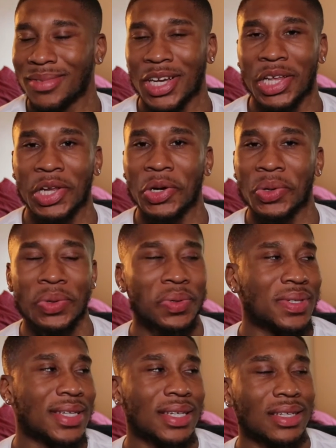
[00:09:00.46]

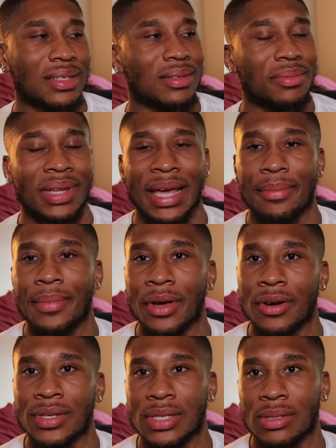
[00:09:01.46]
clothes and like
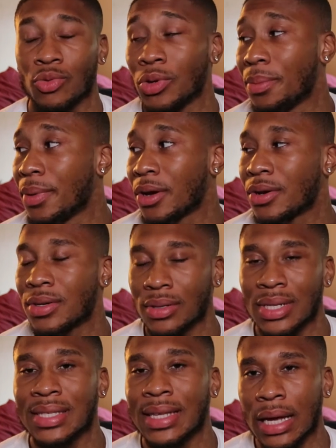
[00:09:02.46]
mirrors and well the mirror
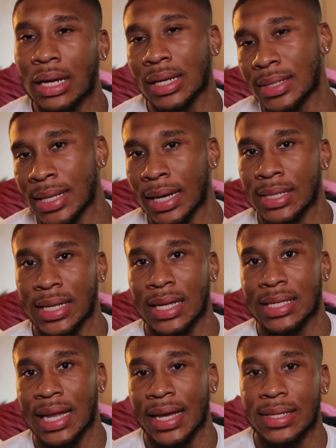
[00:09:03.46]
is technically tech because it
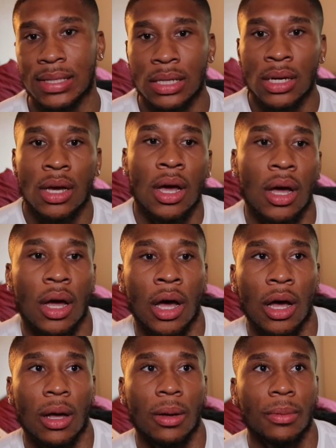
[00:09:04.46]
has lights.
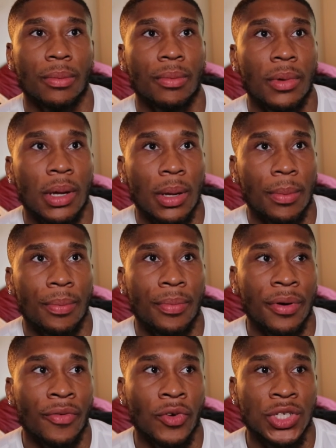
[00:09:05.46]
Um,
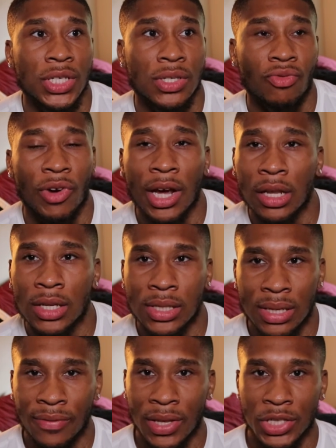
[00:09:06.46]
but for just regular
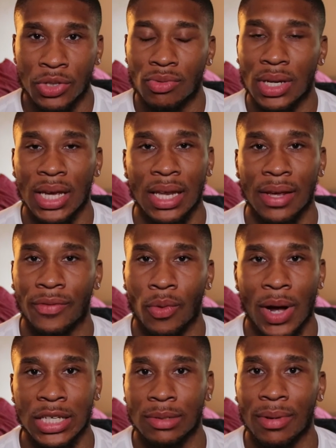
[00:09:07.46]
stuff that you need, if you're
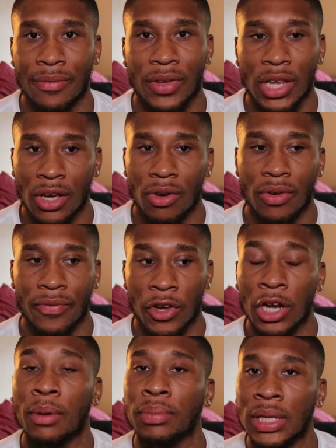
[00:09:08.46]
watching my video, if
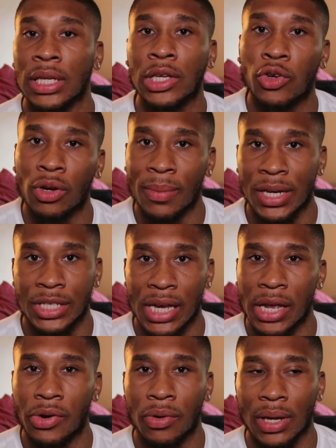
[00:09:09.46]
you're completely new to my
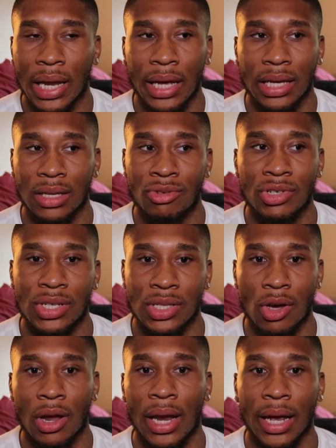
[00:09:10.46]
channel and like you just
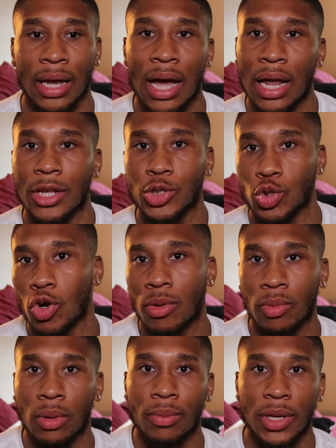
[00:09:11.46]
saw like college
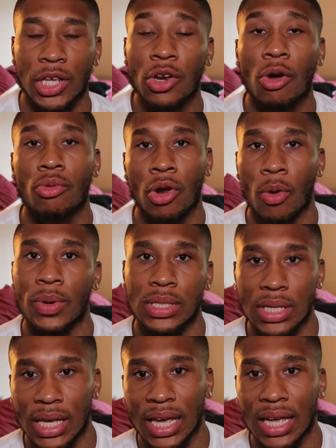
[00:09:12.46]
dorm room and you don't know what
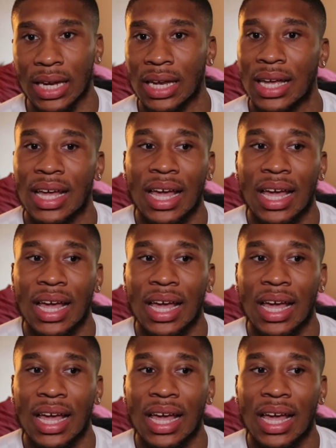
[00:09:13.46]
to get,